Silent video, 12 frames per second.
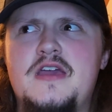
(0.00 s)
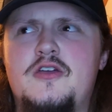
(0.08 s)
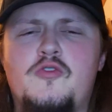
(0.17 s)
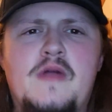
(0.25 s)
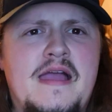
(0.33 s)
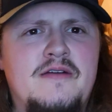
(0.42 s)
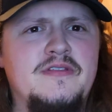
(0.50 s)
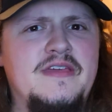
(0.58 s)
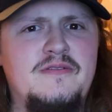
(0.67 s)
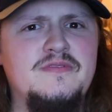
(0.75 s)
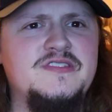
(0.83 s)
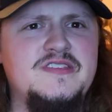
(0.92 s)
crowd
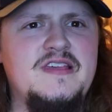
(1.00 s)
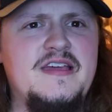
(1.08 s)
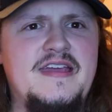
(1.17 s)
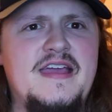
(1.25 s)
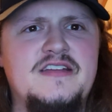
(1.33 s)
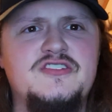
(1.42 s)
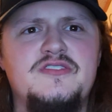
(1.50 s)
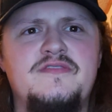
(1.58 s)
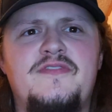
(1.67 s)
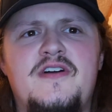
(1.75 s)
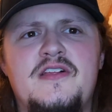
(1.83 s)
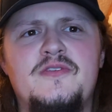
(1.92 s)
that was actually
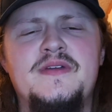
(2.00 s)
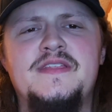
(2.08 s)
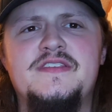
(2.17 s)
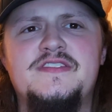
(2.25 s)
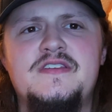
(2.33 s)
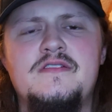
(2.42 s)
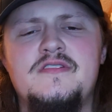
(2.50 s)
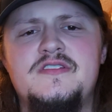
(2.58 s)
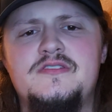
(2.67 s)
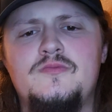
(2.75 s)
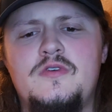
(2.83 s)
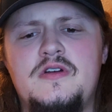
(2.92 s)
following the
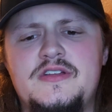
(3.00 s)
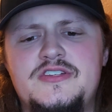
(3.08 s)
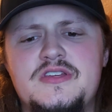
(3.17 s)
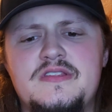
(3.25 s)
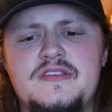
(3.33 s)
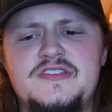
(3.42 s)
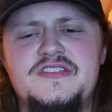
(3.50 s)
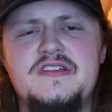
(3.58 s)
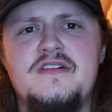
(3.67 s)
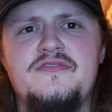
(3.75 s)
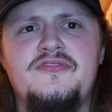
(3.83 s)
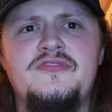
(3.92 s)
series and watching this stuff,